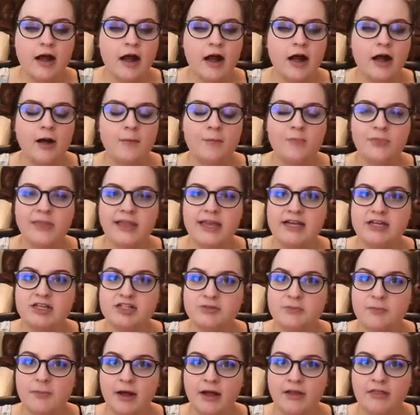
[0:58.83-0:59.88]
Um,
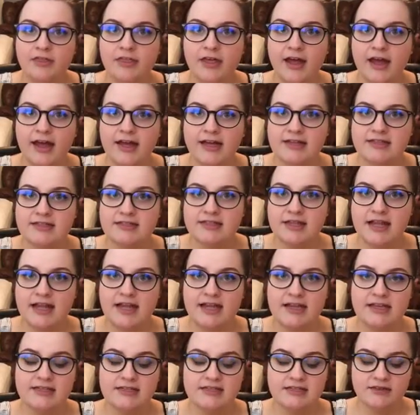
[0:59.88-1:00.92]
each month has
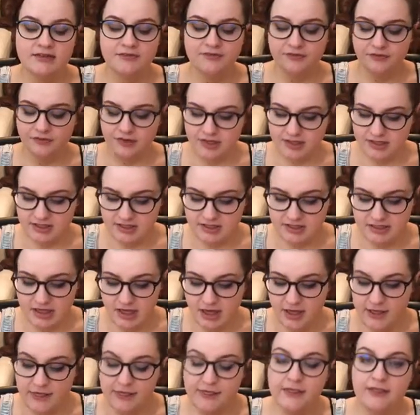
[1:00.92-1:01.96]
a different different
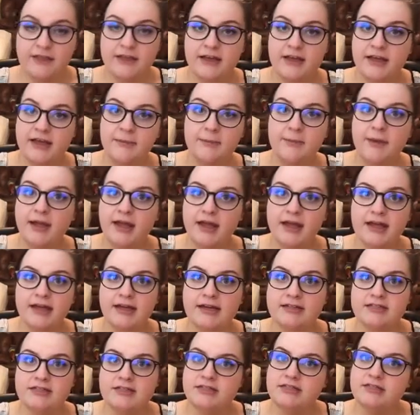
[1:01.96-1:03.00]
theme
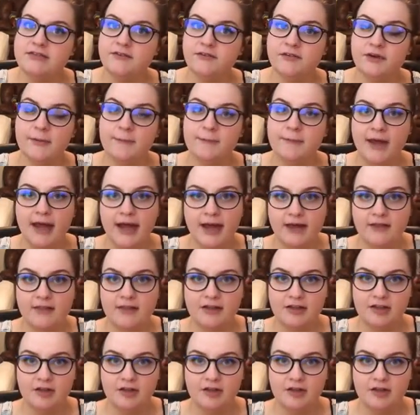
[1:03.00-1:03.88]
and a different bag that